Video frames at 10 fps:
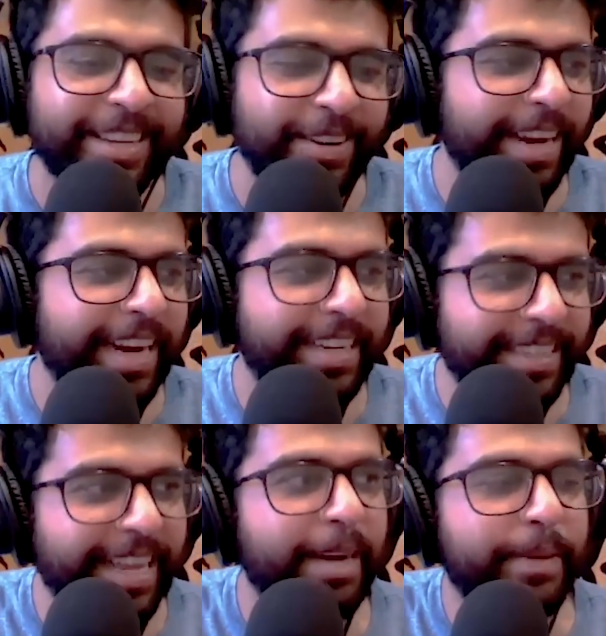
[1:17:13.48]
you know and
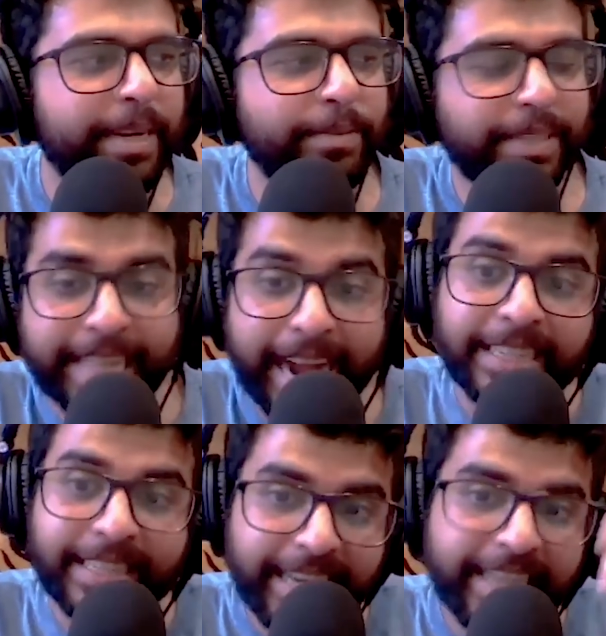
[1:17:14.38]
it, that becomes
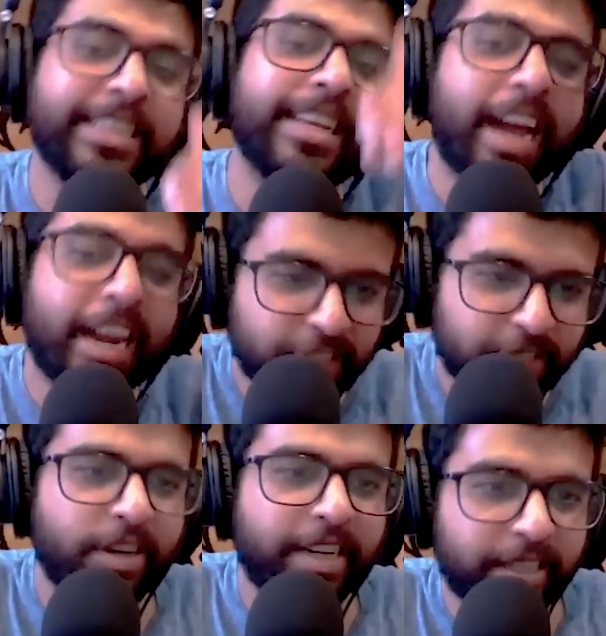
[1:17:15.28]
that then in the larger
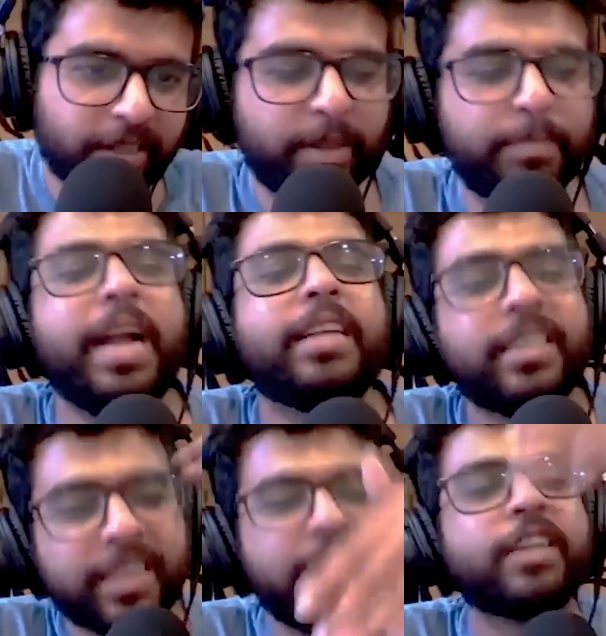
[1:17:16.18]
context of the match
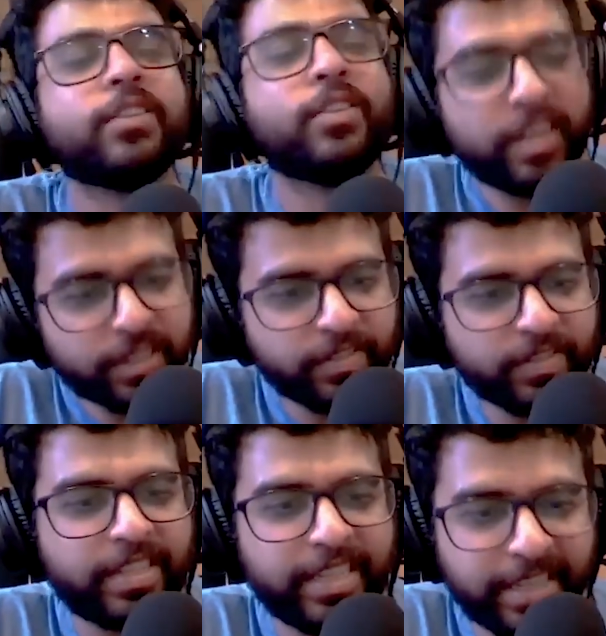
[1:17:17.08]
in the larger context yeah. of
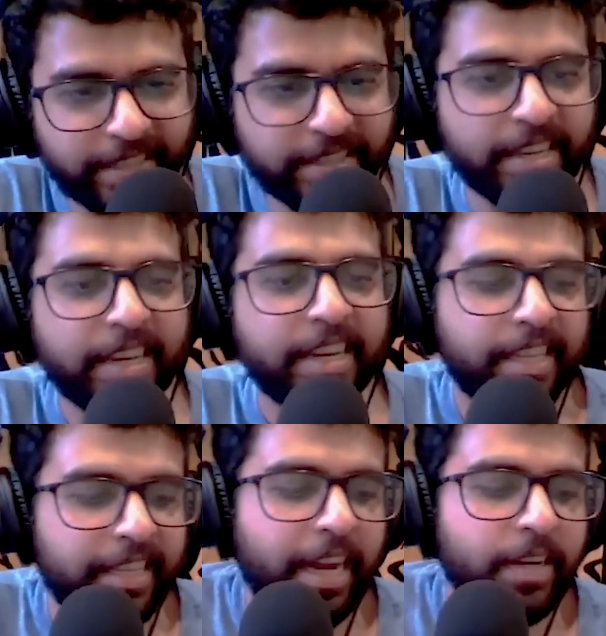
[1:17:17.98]
the series I
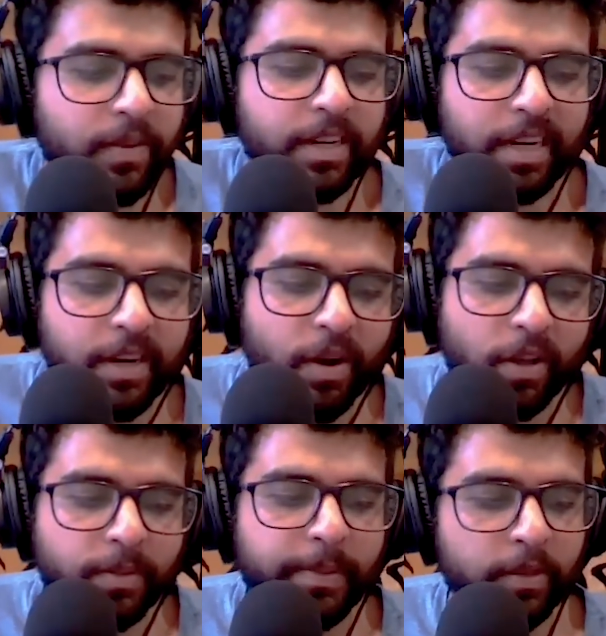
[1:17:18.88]
think that's what really
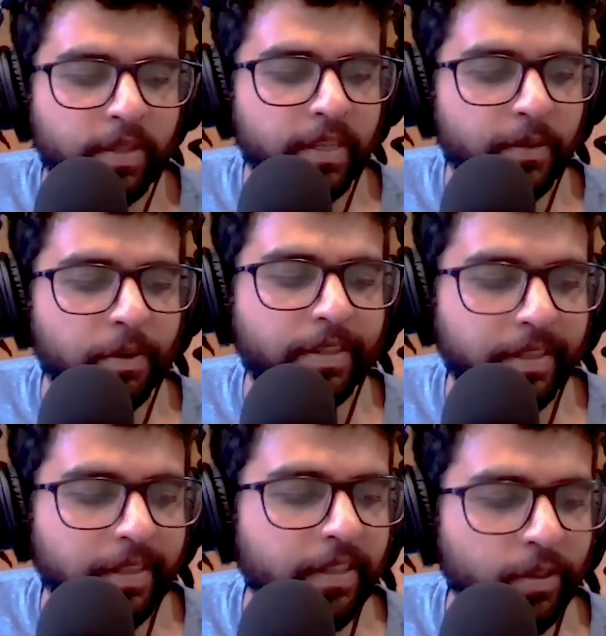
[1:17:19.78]
draws me to these sports
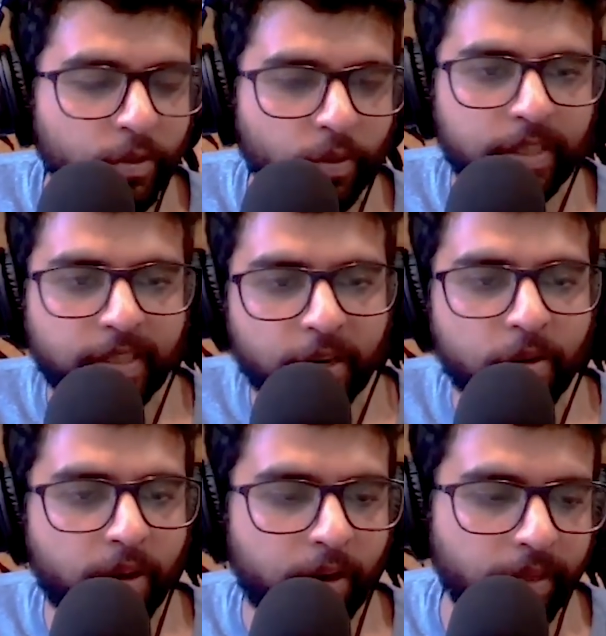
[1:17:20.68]
it's just the stories that
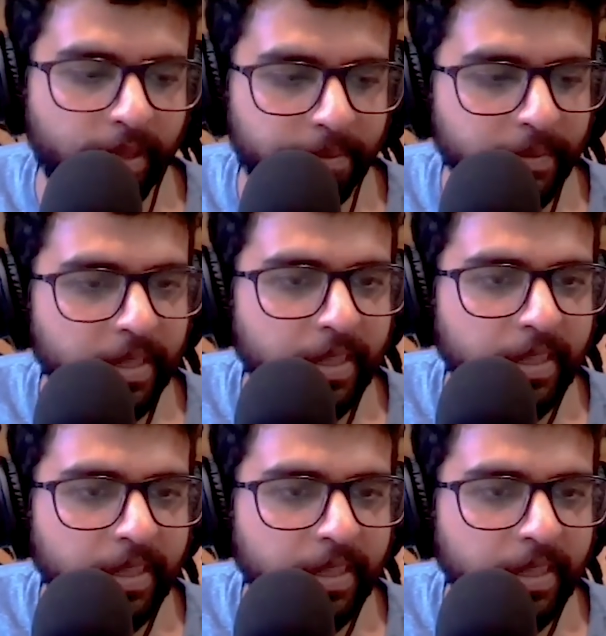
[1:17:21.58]
go around them